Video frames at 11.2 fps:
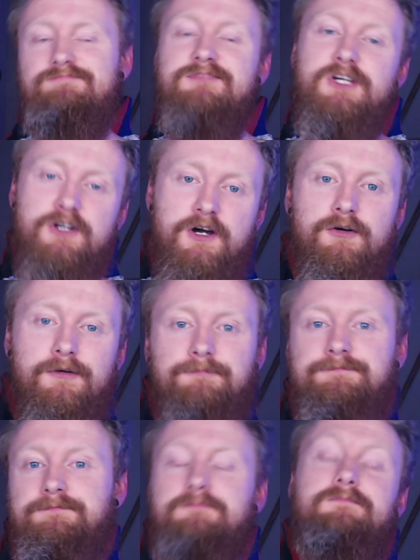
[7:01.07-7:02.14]
you know,
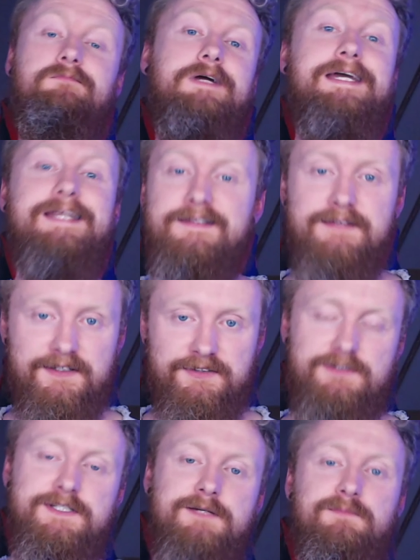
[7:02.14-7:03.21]
any
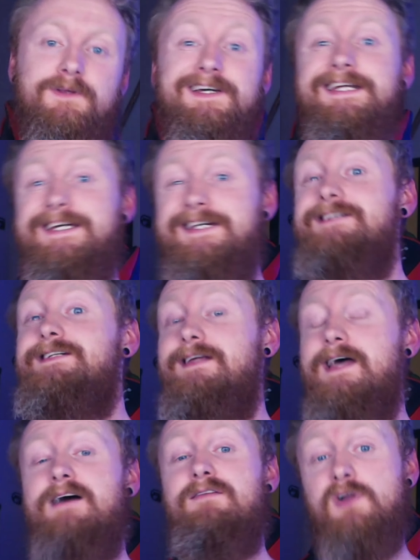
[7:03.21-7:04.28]
Dexter template is going to
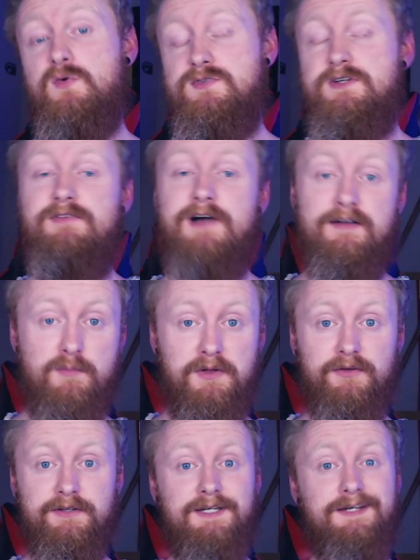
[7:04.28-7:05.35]
have low
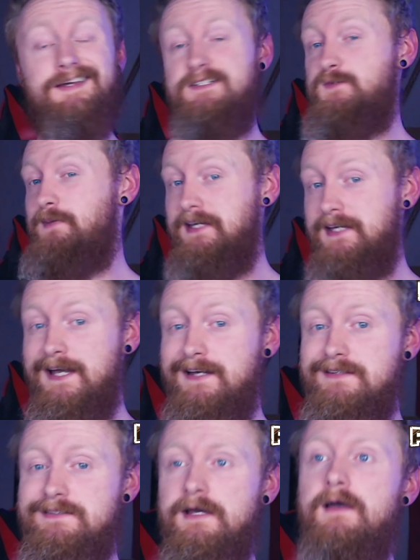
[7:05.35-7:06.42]
survivability against
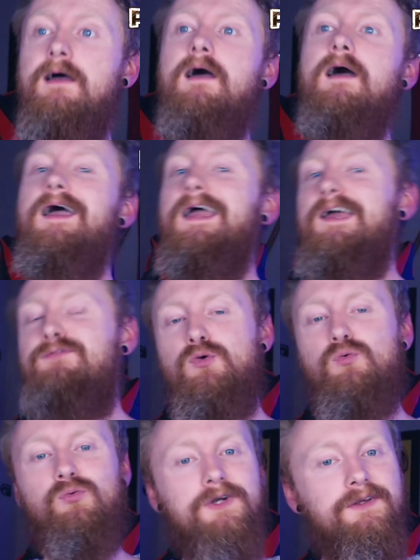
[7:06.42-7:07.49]
PKs. If you
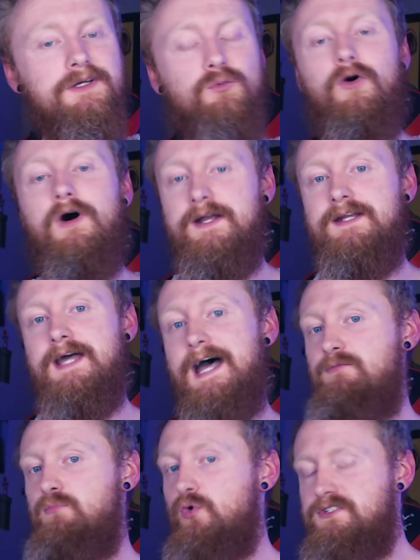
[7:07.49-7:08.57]
really wanted to
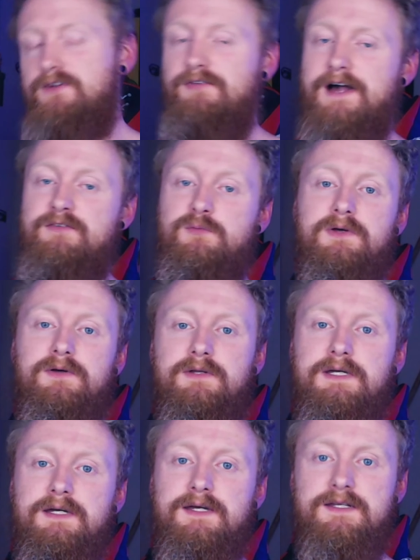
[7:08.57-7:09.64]
have more
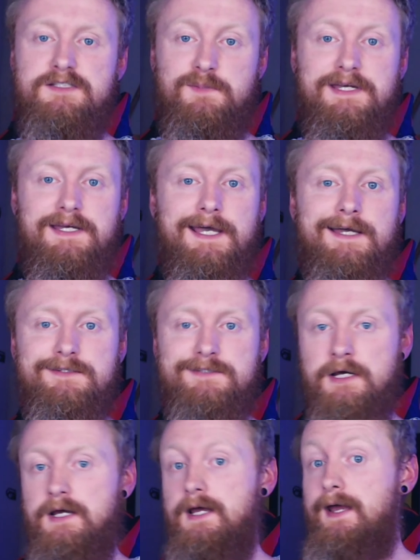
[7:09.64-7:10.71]
survivability against PKs
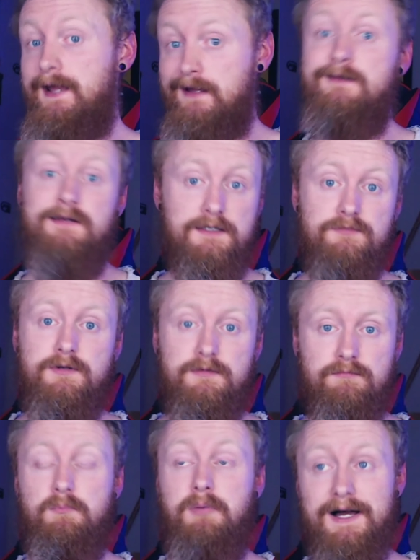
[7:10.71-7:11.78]
and
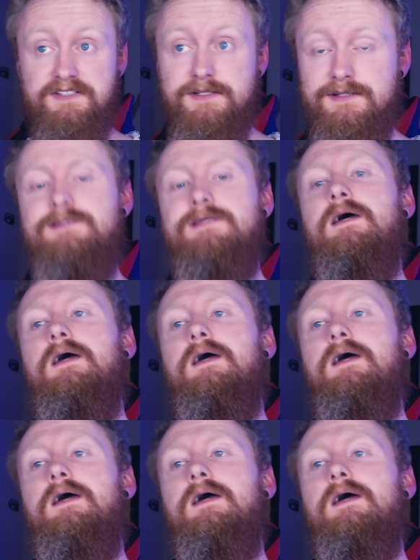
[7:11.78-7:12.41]
even bosses,